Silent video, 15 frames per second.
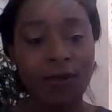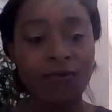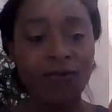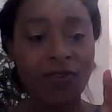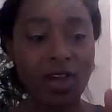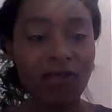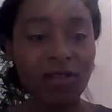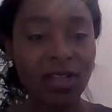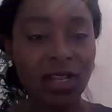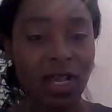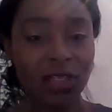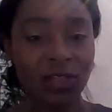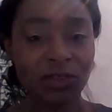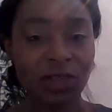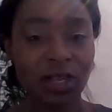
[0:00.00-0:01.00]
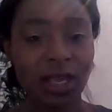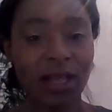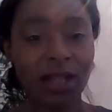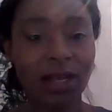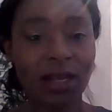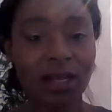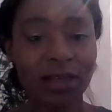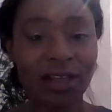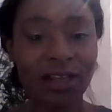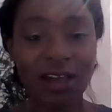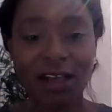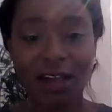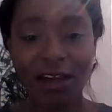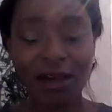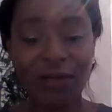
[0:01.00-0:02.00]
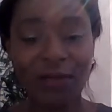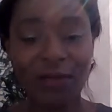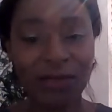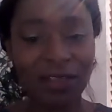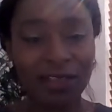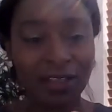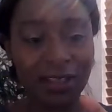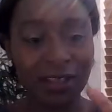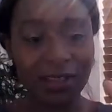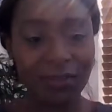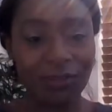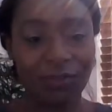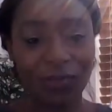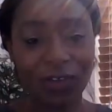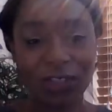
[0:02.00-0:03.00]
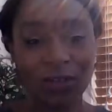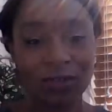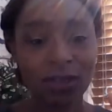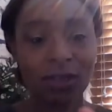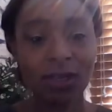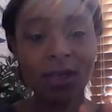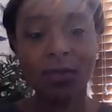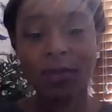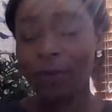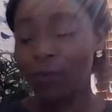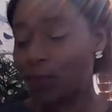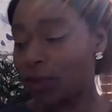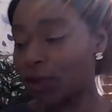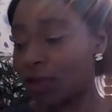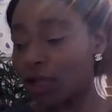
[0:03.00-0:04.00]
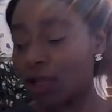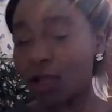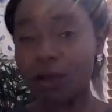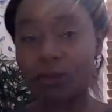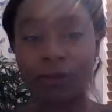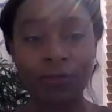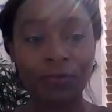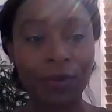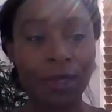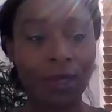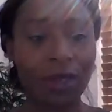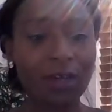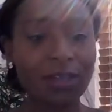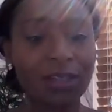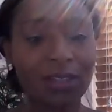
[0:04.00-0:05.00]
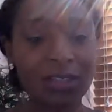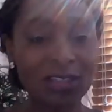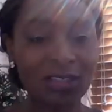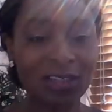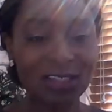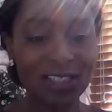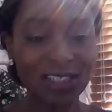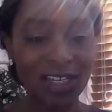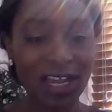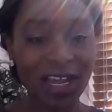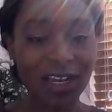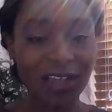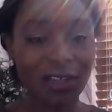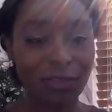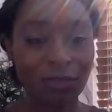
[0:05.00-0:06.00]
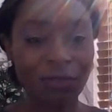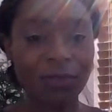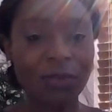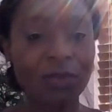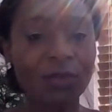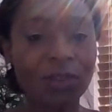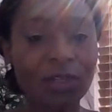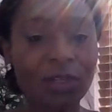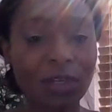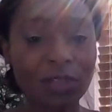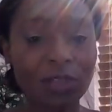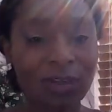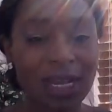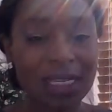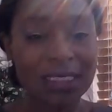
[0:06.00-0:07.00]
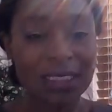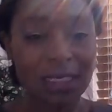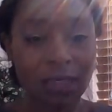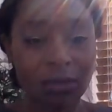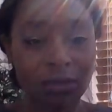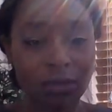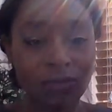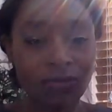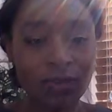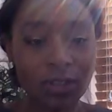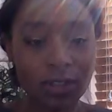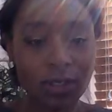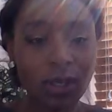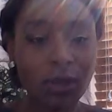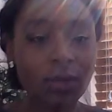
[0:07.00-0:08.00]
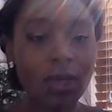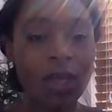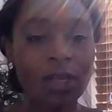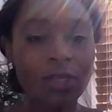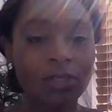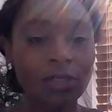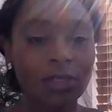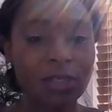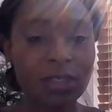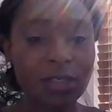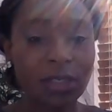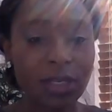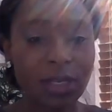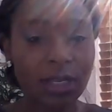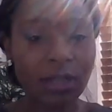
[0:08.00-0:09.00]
A very natural hairline. The video's gone a little bit blurry because the sun is shining through. So I'm just going to try and tilt the video just a